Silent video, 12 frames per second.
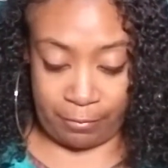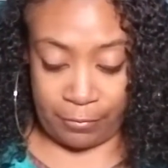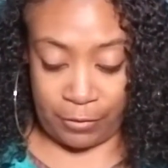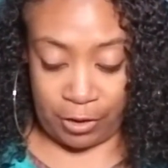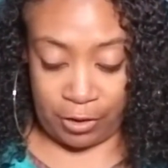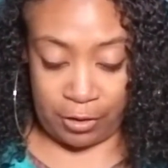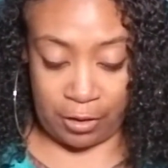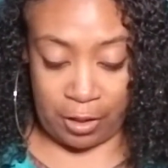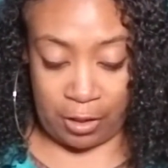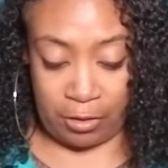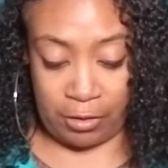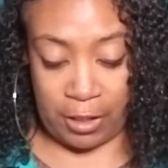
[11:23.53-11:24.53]
Just
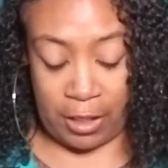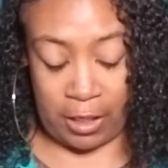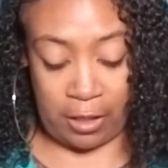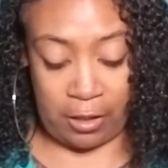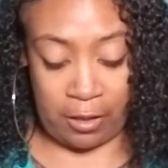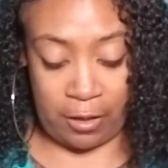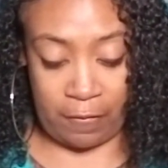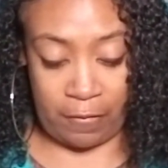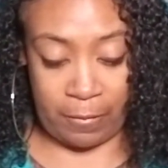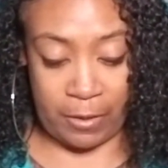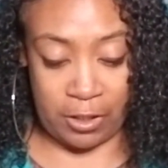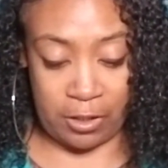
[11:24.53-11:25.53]
understanding
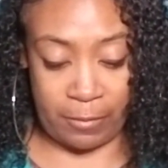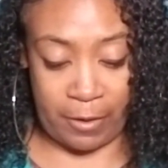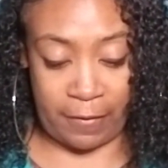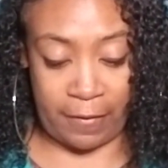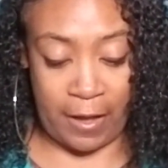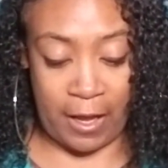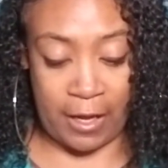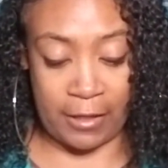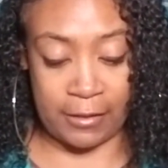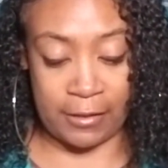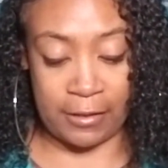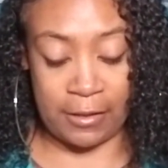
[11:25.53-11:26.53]
information about that.